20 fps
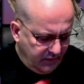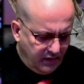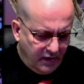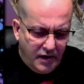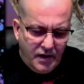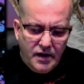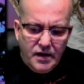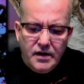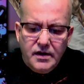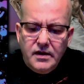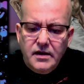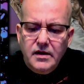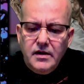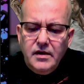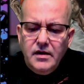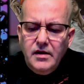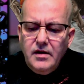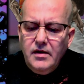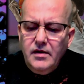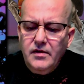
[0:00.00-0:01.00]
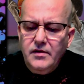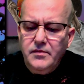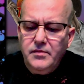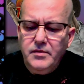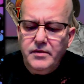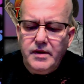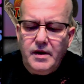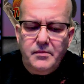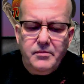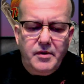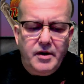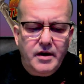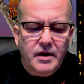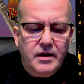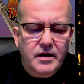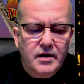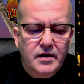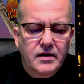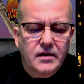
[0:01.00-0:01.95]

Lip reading: that. Let's put that back.